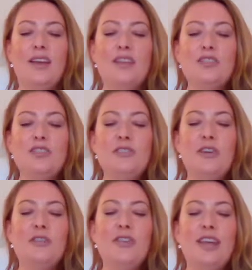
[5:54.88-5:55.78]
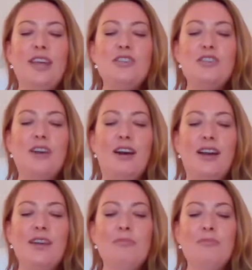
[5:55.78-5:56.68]
And just know that each
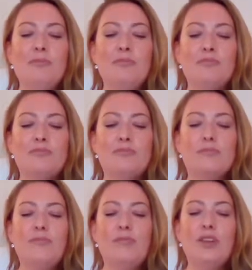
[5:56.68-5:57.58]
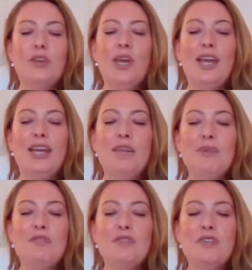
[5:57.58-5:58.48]
time you hear
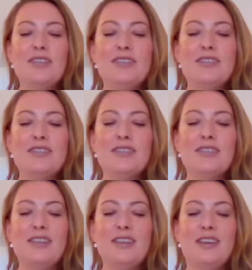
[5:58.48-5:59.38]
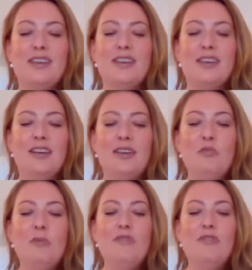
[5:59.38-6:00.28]
my voice,
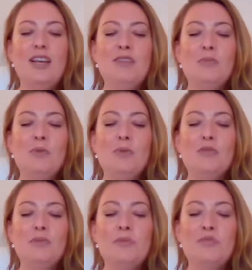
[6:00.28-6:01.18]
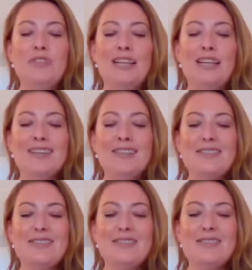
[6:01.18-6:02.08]
you'll be feeling more and more
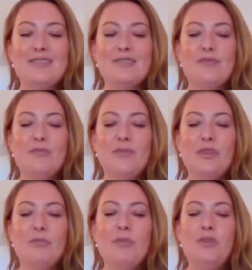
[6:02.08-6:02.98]
relaxed and